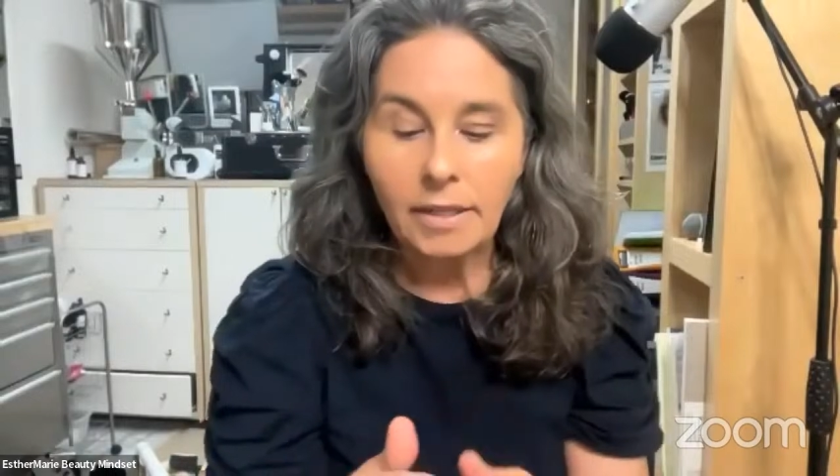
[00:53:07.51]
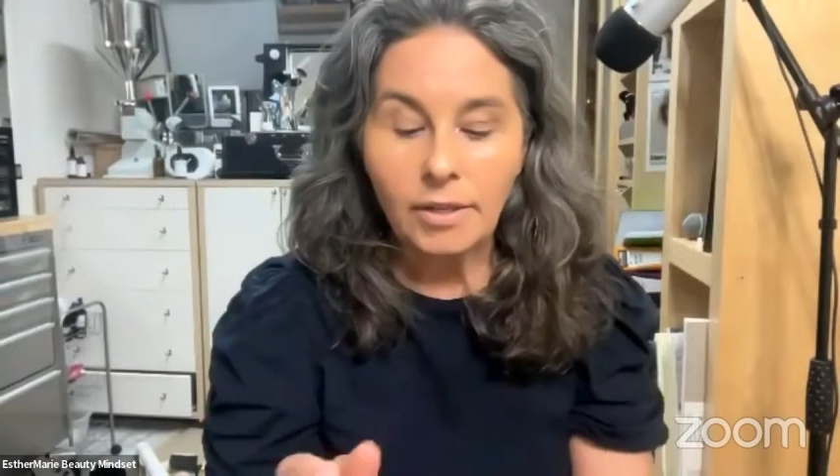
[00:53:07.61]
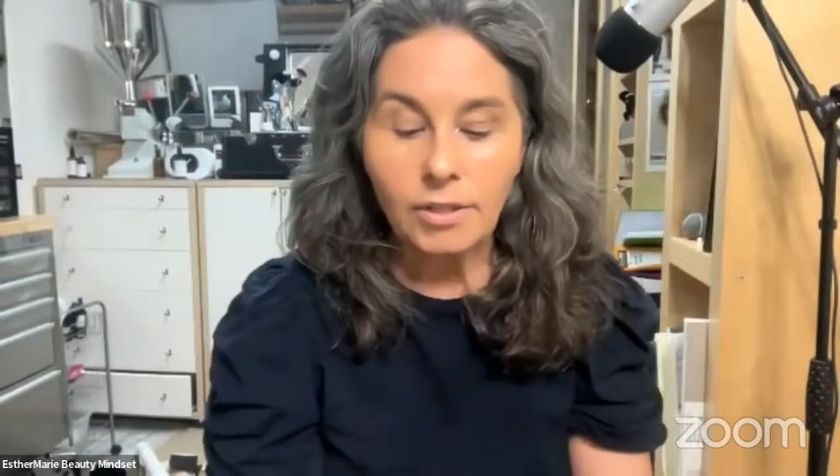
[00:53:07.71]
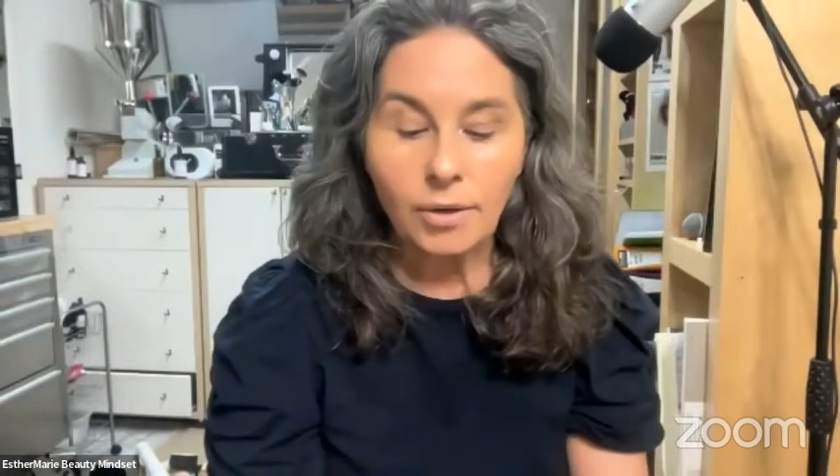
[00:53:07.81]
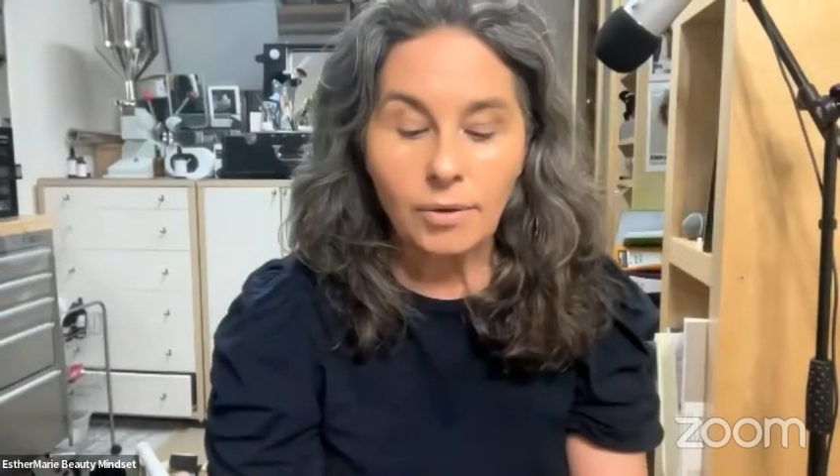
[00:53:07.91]

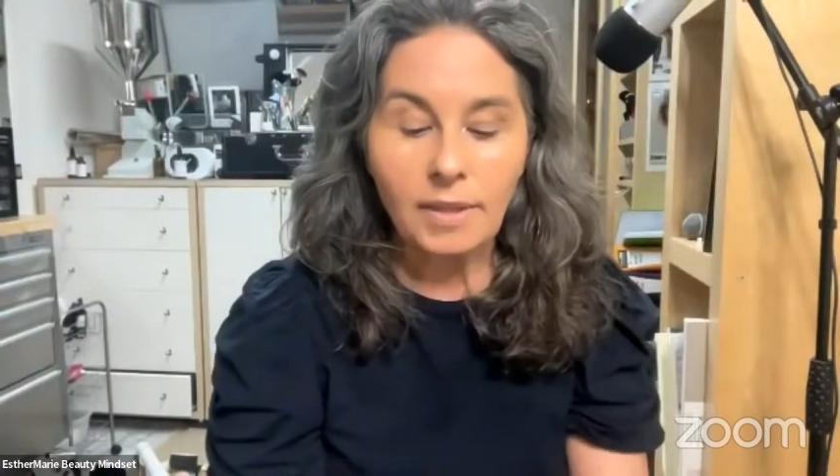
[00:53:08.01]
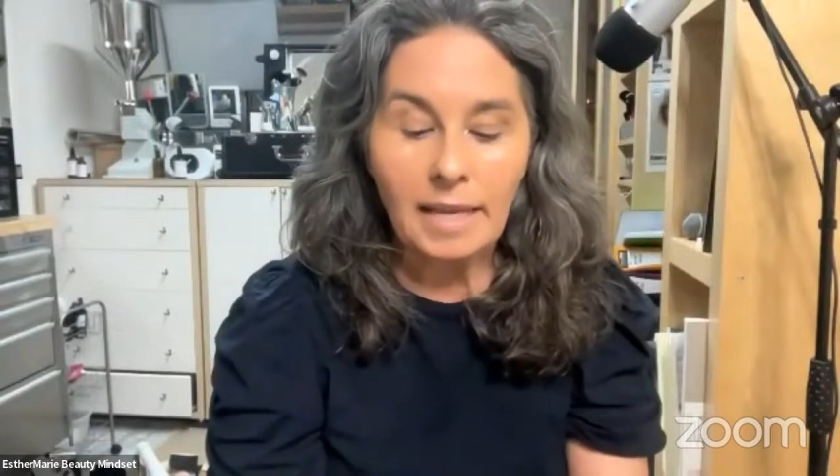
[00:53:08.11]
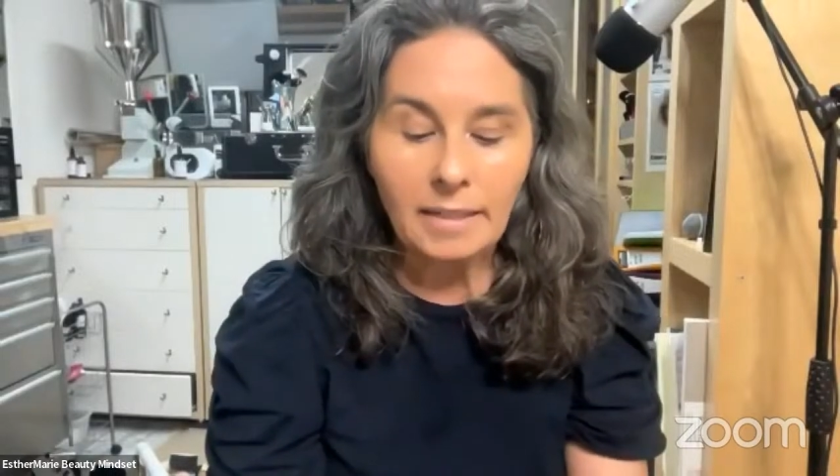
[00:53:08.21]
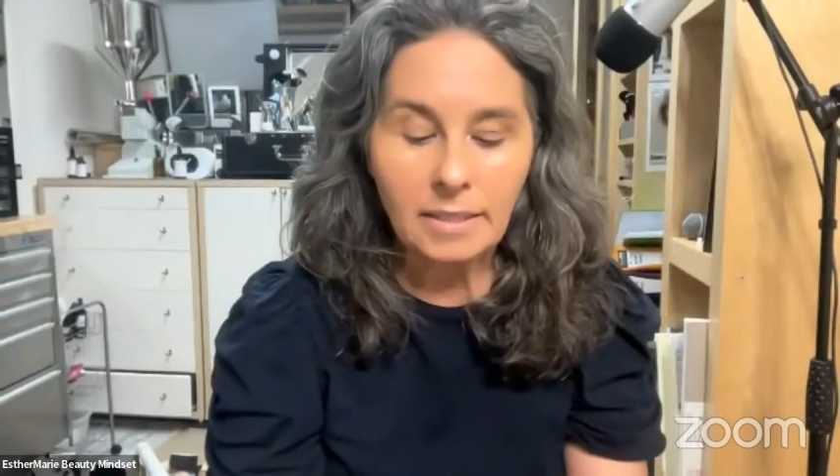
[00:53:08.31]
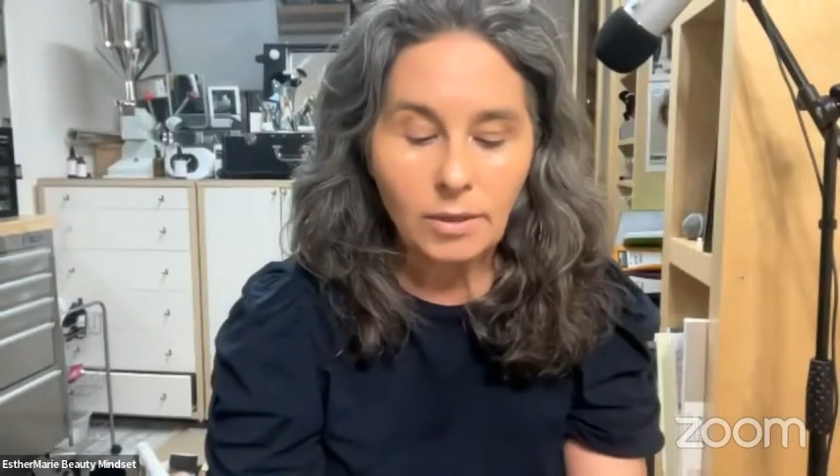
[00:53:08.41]
So
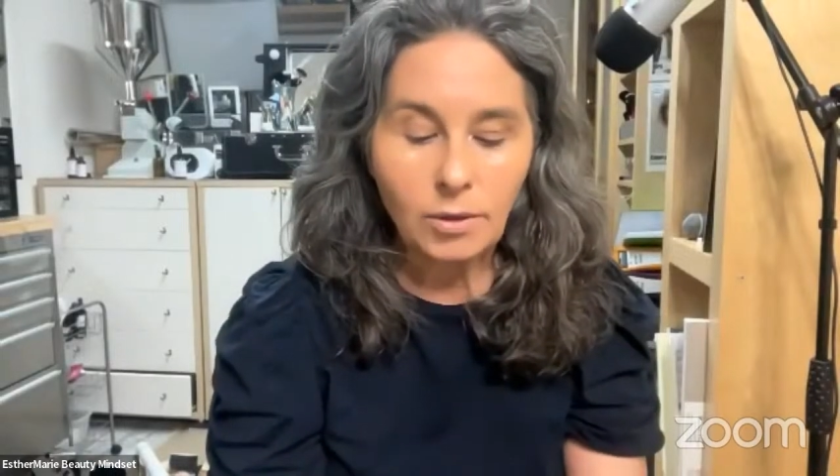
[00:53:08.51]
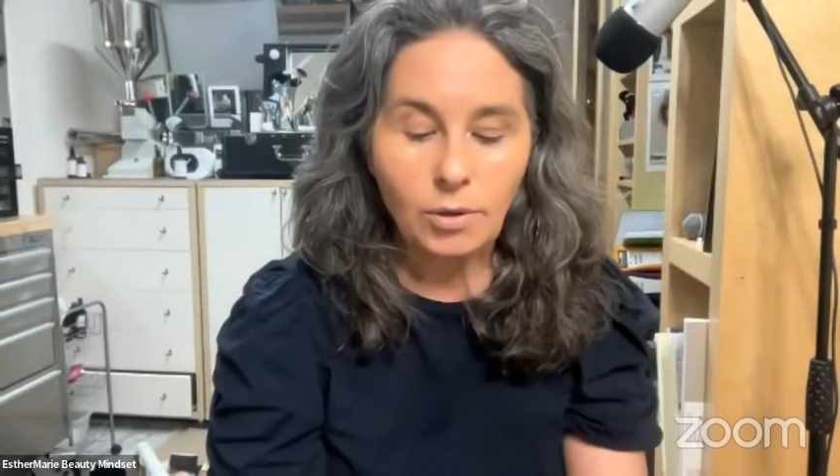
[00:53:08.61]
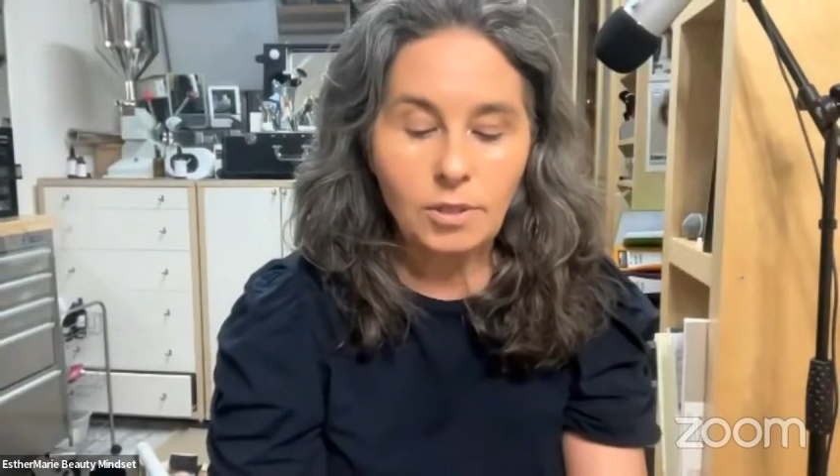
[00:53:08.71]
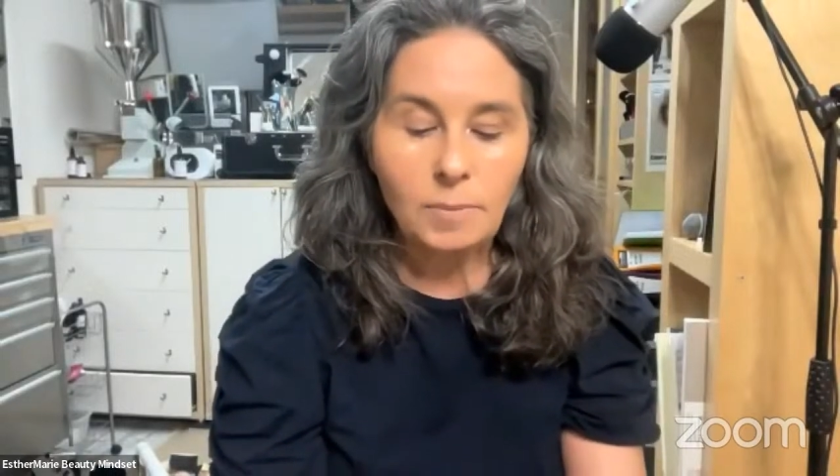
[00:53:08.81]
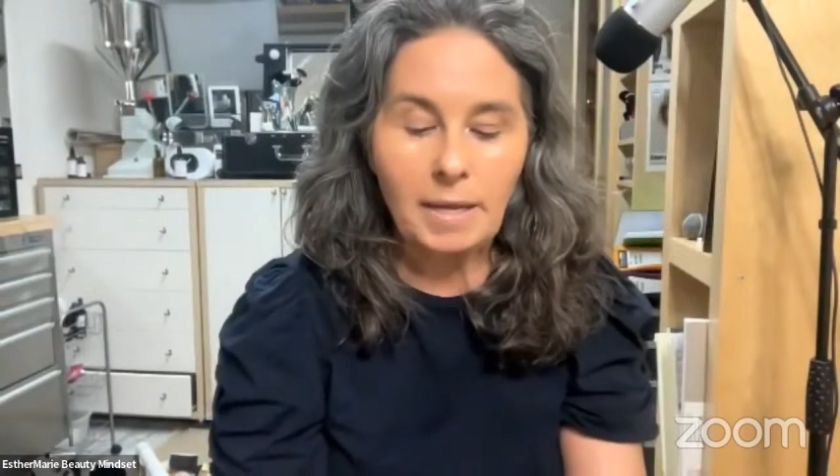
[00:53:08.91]
this
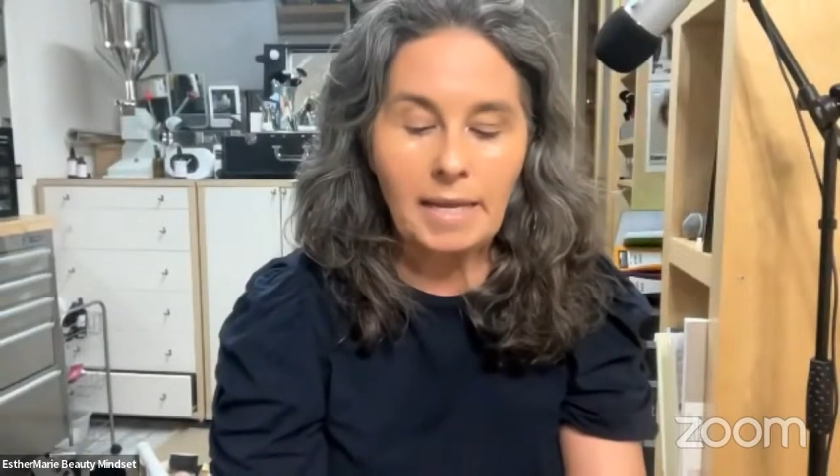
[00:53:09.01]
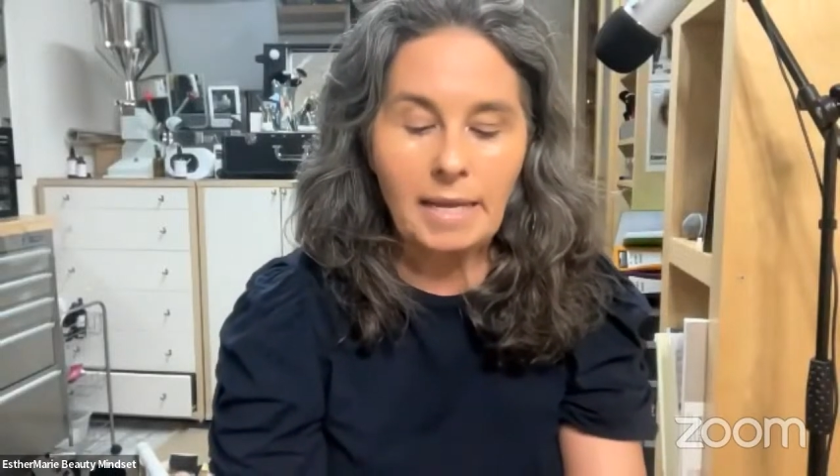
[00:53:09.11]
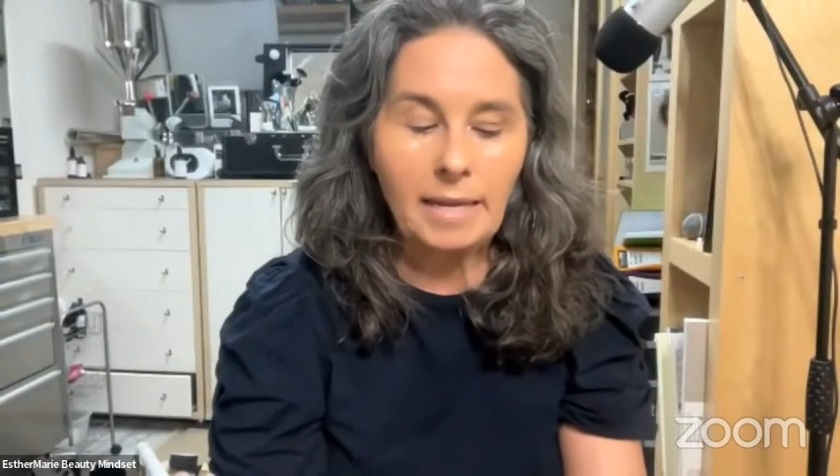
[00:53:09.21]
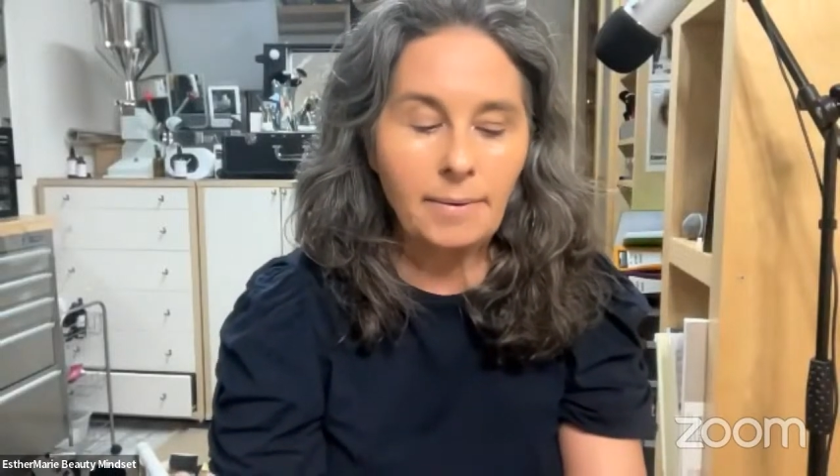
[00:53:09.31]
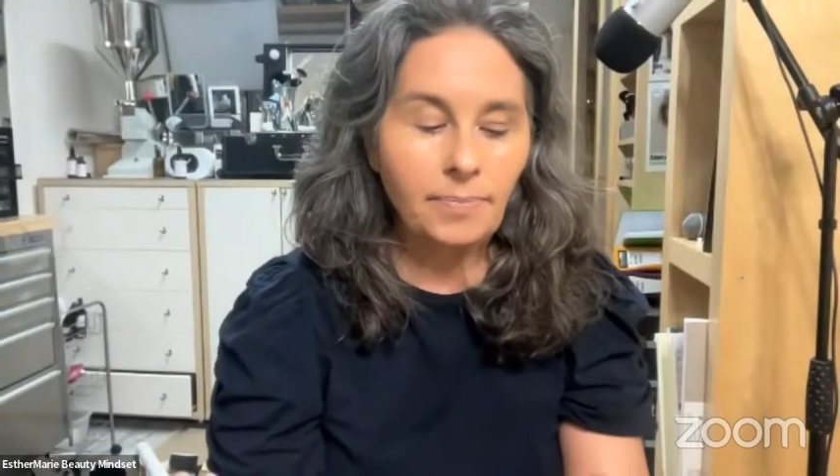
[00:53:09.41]
could
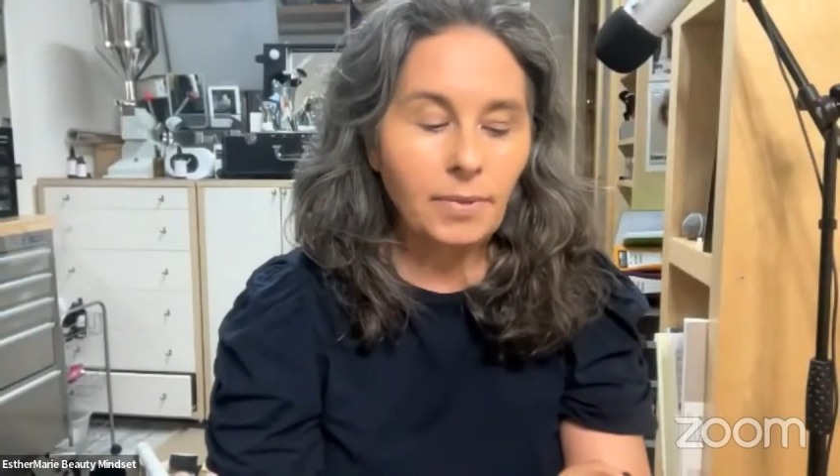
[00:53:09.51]
be,